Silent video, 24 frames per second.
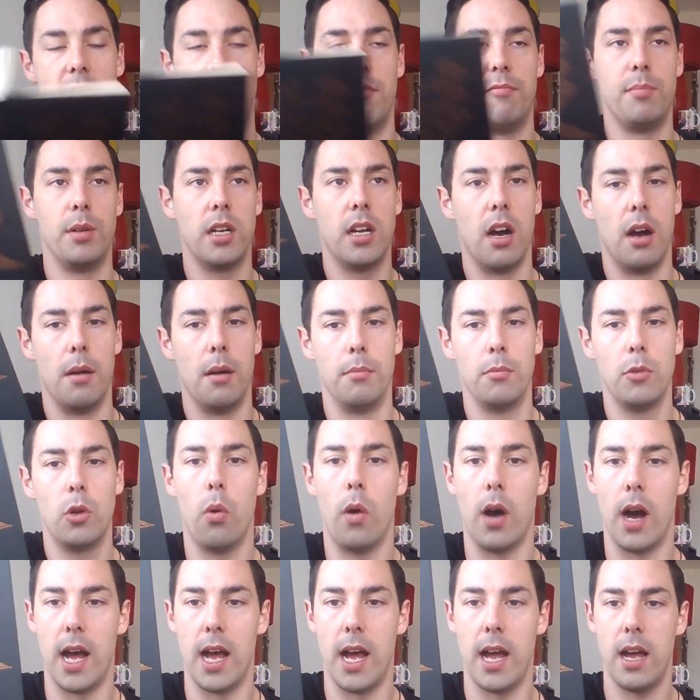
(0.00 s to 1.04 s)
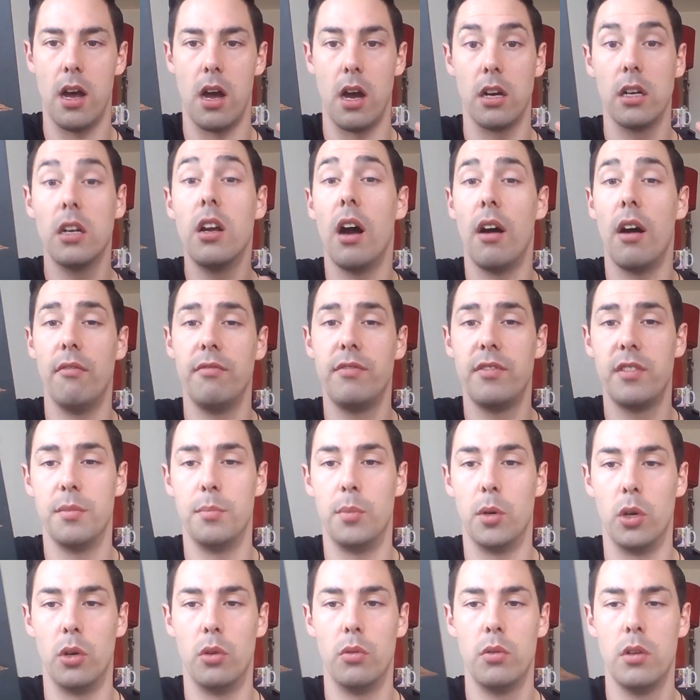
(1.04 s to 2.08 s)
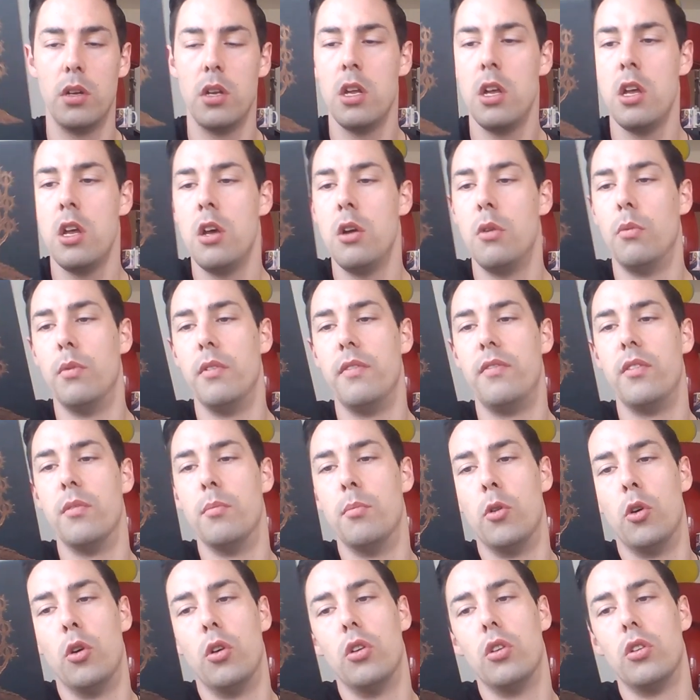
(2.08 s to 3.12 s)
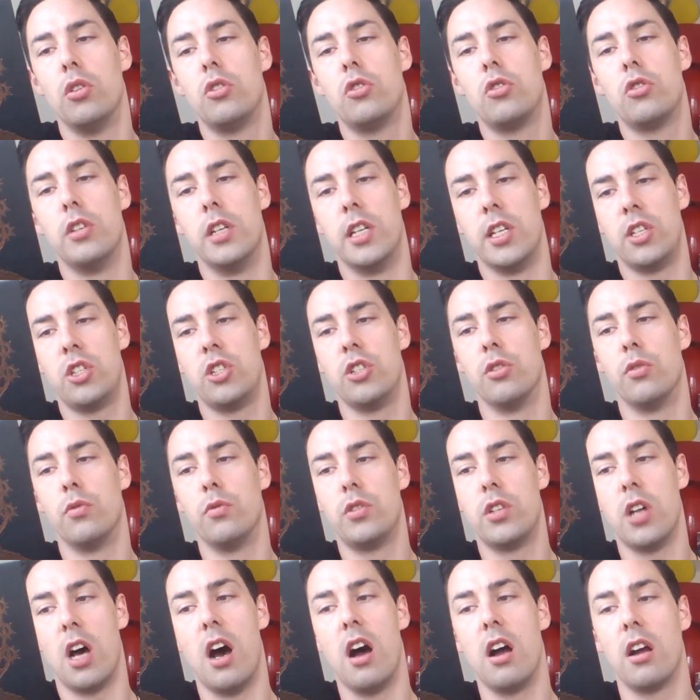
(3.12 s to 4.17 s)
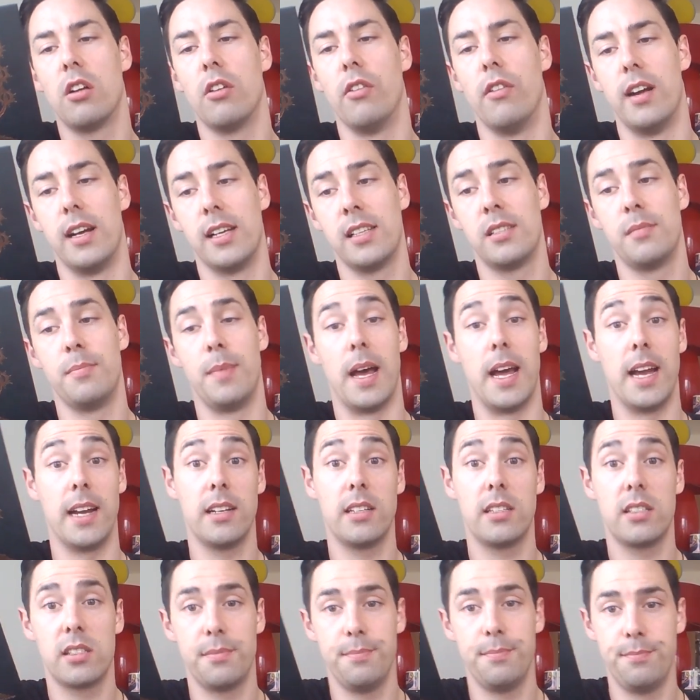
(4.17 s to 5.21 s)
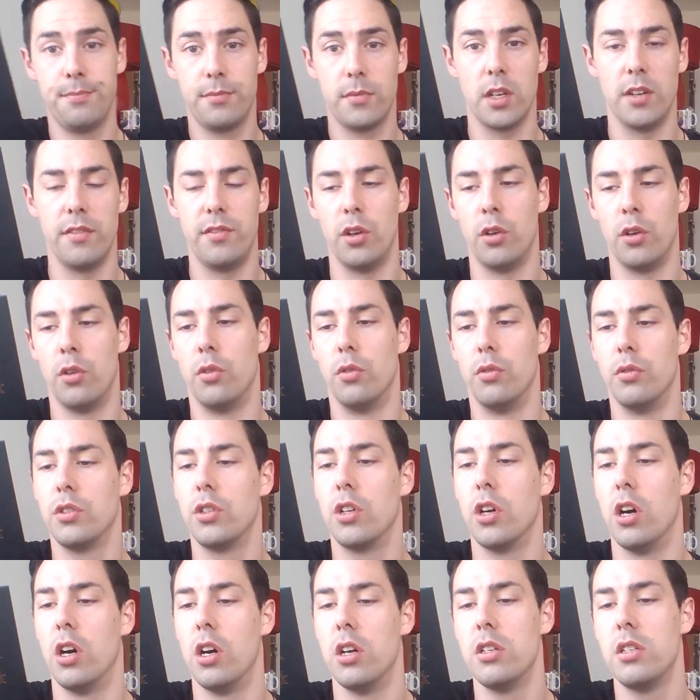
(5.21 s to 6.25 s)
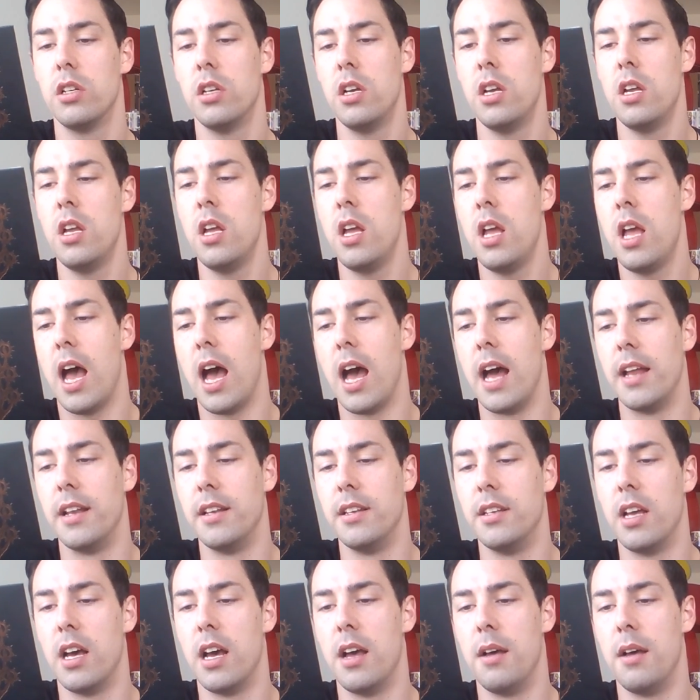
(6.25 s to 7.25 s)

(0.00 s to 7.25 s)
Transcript: become quite uncomfortable with the more traditional, darker aspects of the horned god, and